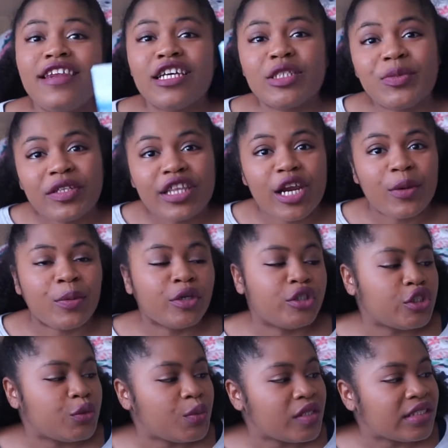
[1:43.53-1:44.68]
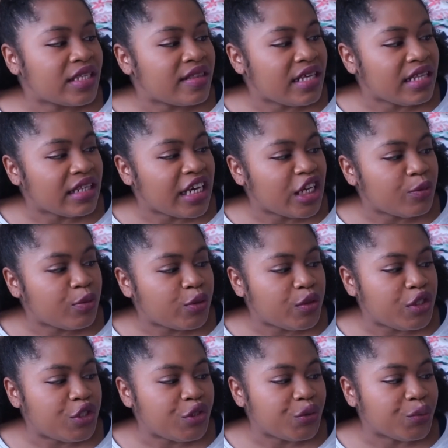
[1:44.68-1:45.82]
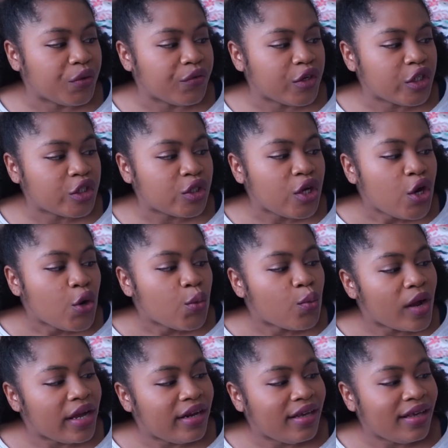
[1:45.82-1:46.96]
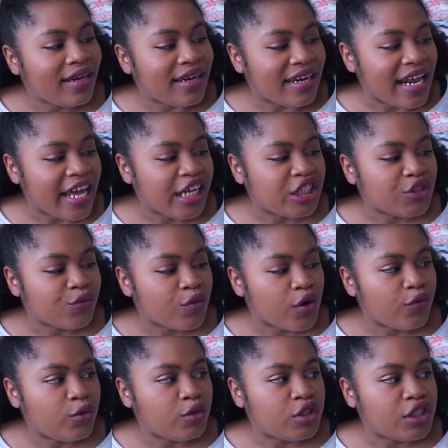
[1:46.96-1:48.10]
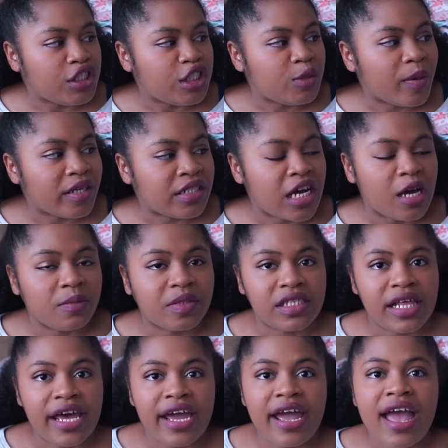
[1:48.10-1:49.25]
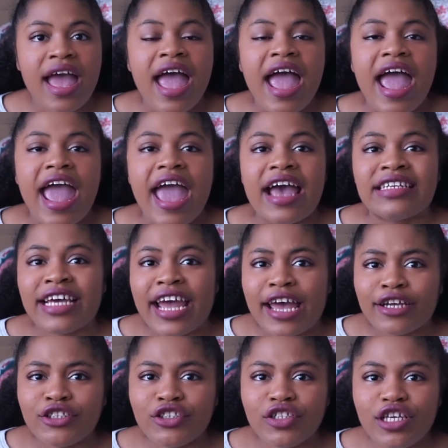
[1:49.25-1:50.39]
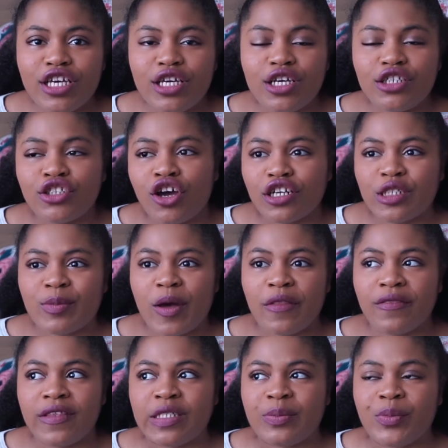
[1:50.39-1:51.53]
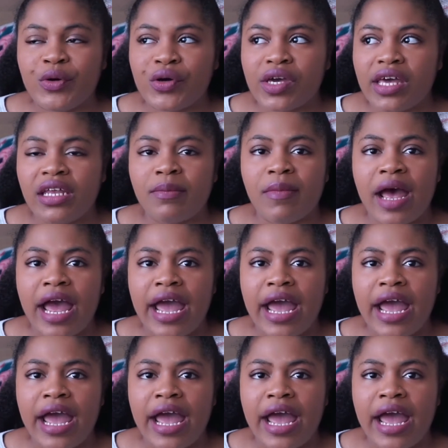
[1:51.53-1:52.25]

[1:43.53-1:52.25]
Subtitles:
next book that I purchased was The Land Between Two Rivers, Writing in an Age of Refugees by Tom Slay, and I actually talked about this book in